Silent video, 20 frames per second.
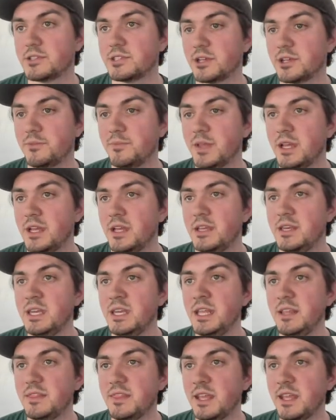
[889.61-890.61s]
So
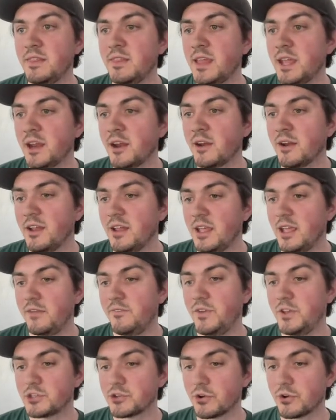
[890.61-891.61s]
neat thing there.
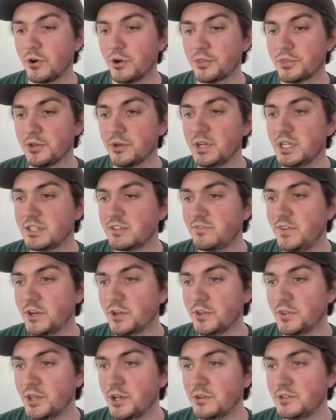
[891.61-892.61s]
If you scroll through his
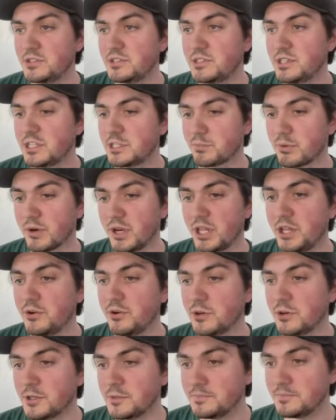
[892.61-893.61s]
field notes, it's pretty
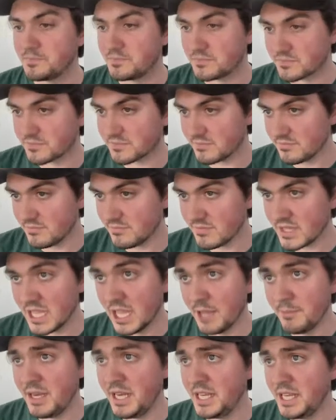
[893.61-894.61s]
cool.
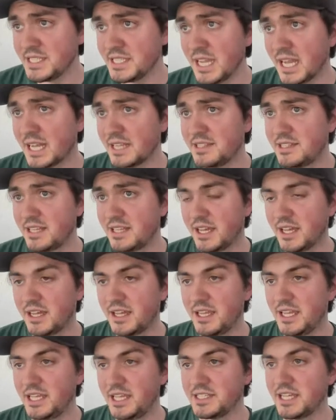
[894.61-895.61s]
I mean, he's got
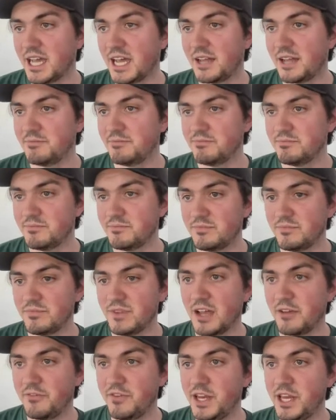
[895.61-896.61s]

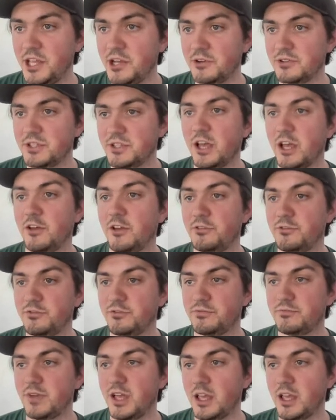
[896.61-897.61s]
videos
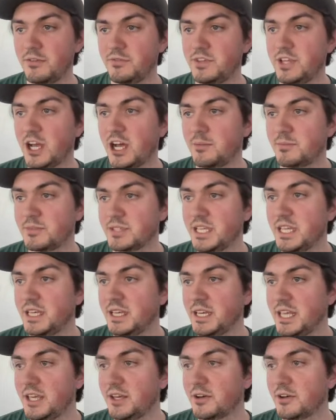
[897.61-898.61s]
of Tom's
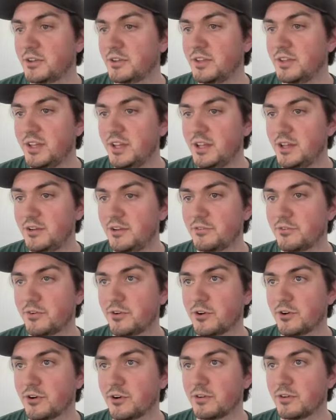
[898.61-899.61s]
getting killed
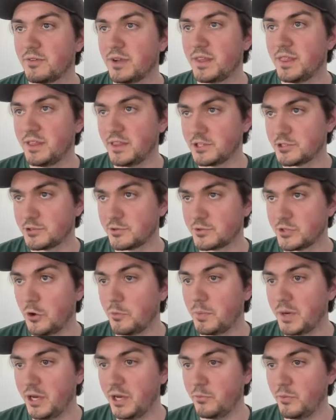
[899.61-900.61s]
for, I think this was
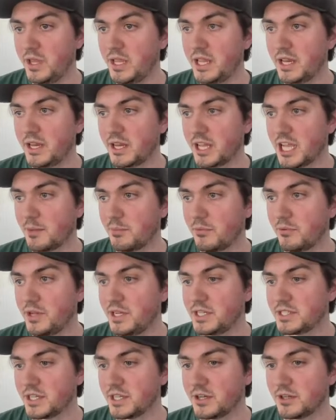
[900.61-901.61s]
opening weekend a couple
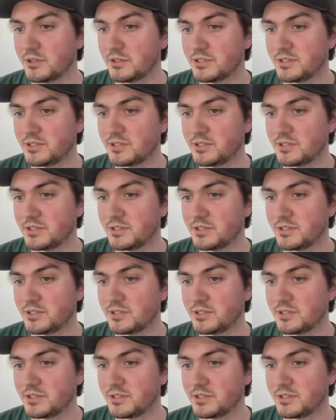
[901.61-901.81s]
weeks ago.